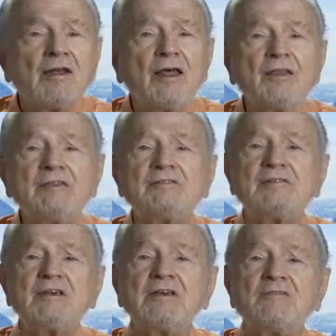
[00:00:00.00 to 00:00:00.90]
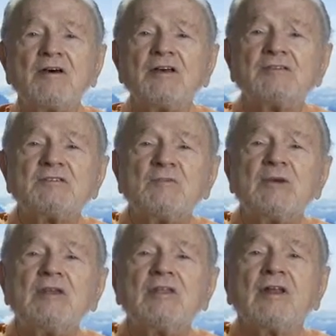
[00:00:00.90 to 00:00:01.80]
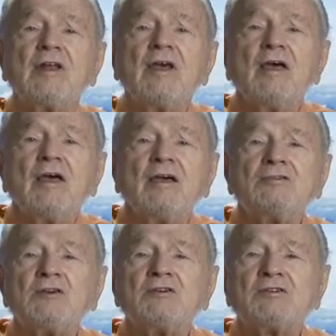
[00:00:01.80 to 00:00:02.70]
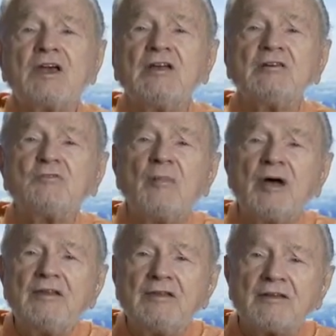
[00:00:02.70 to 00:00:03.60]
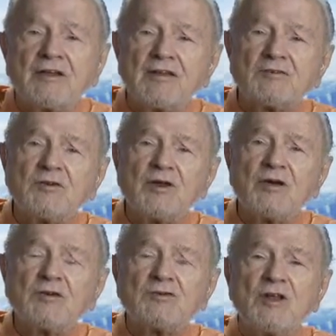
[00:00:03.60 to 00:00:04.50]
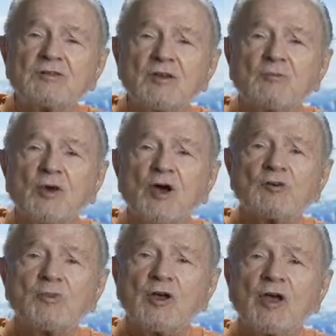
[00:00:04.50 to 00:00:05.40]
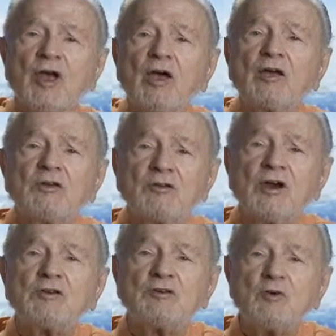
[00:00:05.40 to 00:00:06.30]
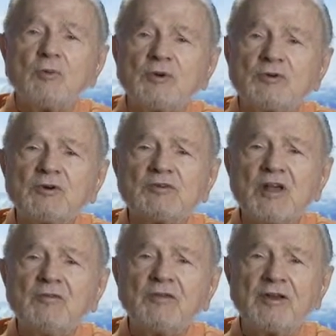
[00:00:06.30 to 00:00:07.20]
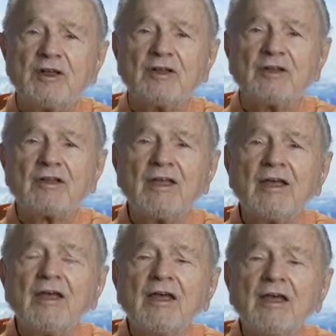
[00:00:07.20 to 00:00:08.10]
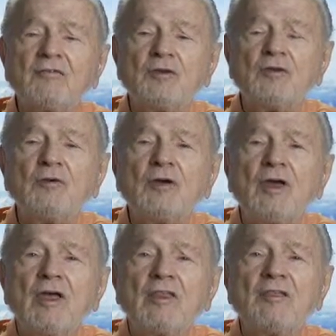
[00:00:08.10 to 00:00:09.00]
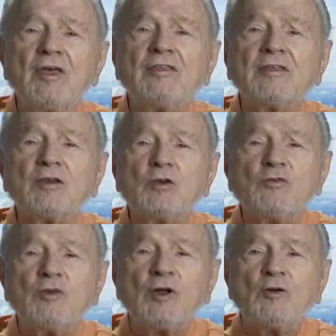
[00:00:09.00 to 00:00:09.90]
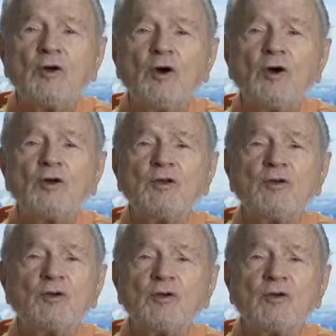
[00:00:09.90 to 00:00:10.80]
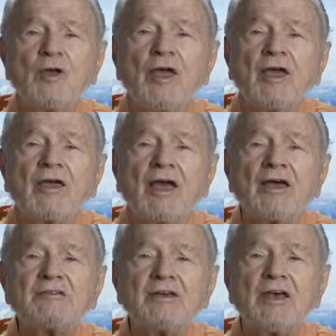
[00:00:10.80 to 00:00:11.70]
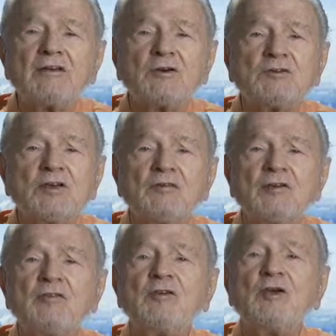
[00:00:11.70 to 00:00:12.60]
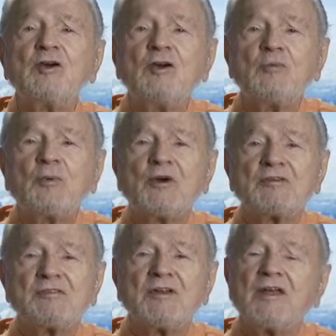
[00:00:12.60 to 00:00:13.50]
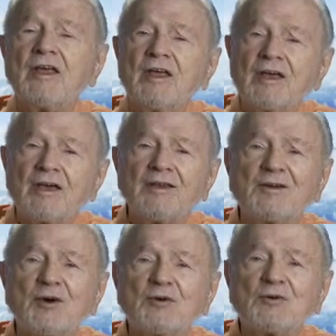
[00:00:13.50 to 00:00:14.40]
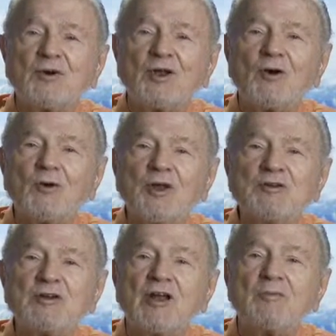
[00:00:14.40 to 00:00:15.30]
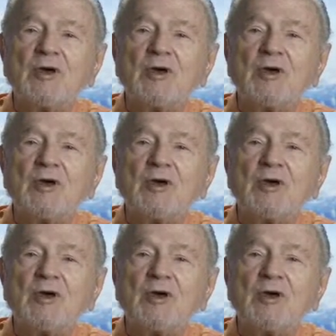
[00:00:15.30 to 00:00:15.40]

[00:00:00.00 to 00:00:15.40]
Now, this signifies to me that it's your state of mind that takes you down. It's not some cosmic judge. You put yourself in hell. If you think that you've done wrong and you castigate yourself, even a good person can go to a low region.